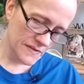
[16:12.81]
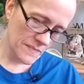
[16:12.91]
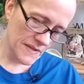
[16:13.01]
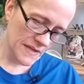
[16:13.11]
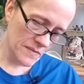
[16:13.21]

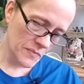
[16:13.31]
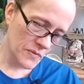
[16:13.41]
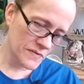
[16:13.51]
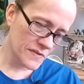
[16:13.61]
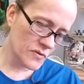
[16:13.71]
Something
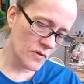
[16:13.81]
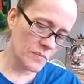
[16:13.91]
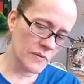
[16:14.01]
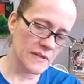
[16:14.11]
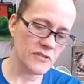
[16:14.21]
Imports
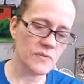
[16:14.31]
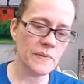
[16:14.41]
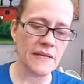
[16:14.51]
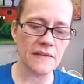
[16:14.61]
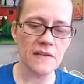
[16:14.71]
Incorporated
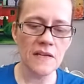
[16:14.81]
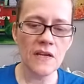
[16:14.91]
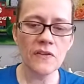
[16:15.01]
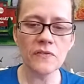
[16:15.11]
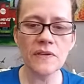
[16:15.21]
Japan.
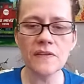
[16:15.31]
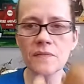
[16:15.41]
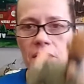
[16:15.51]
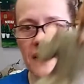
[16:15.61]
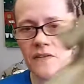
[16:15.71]
So it
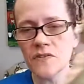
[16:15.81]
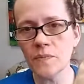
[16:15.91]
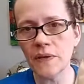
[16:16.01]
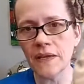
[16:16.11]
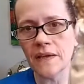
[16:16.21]
is made in
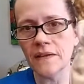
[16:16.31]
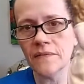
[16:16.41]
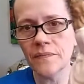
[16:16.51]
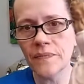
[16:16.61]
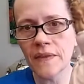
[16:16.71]
Japan.